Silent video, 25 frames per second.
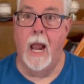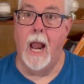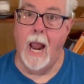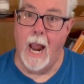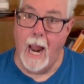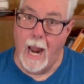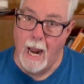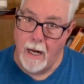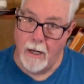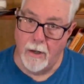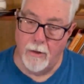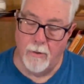
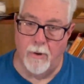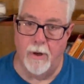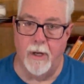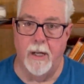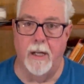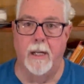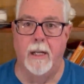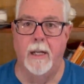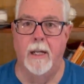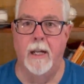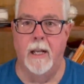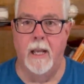
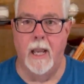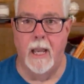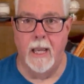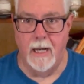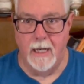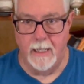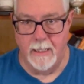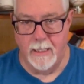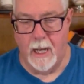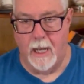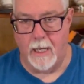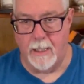angry
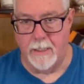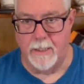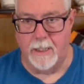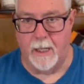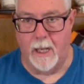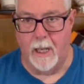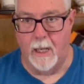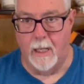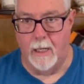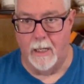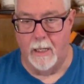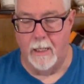and
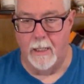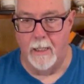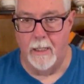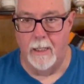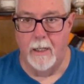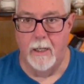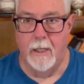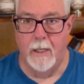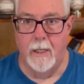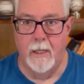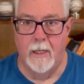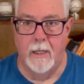intoxicated,
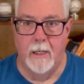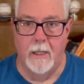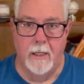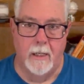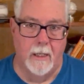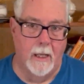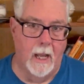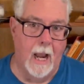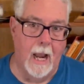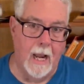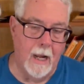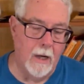
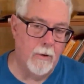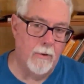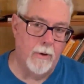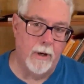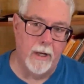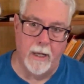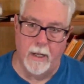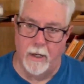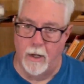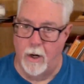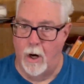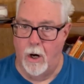
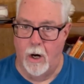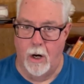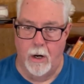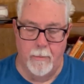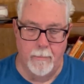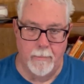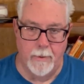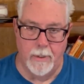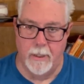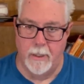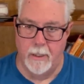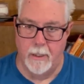angry and
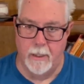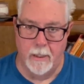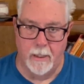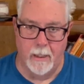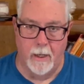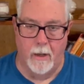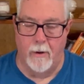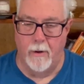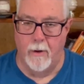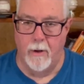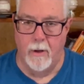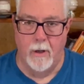armed,
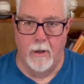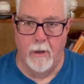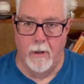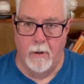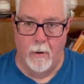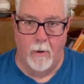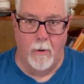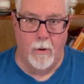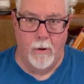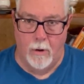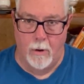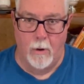
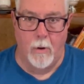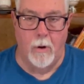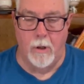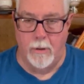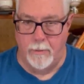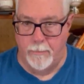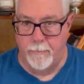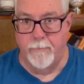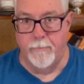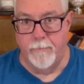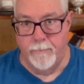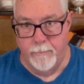
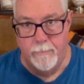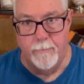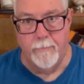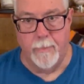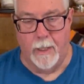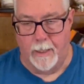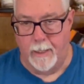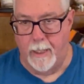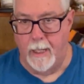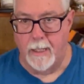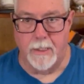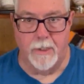or
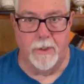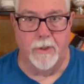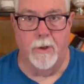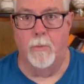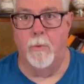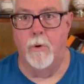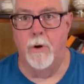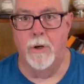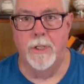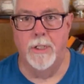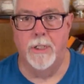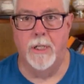I guess the
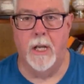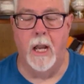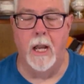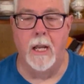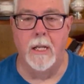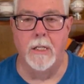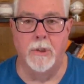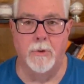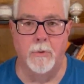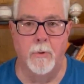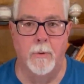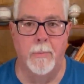worst
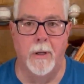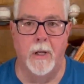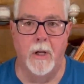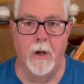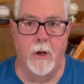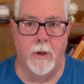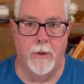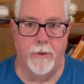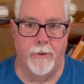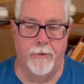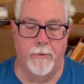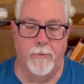case would be
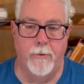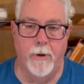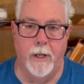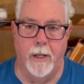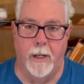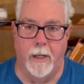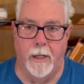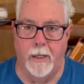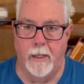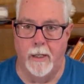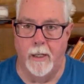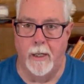all
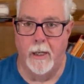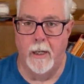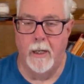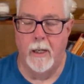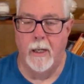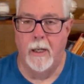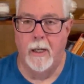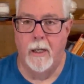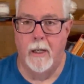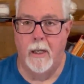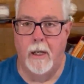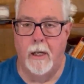three.
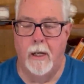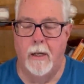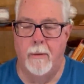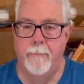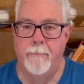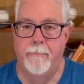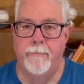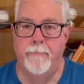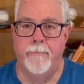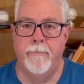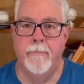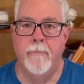
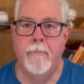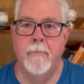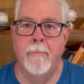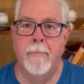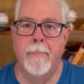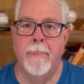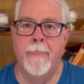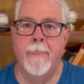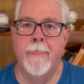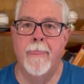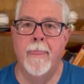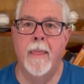And
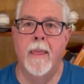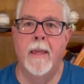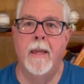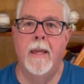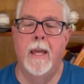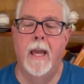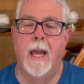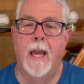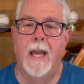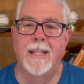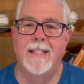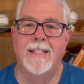
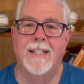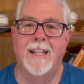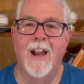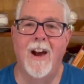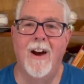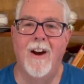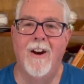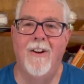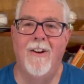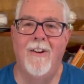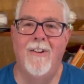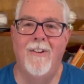
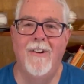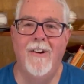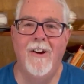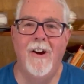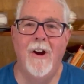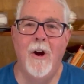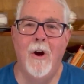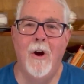so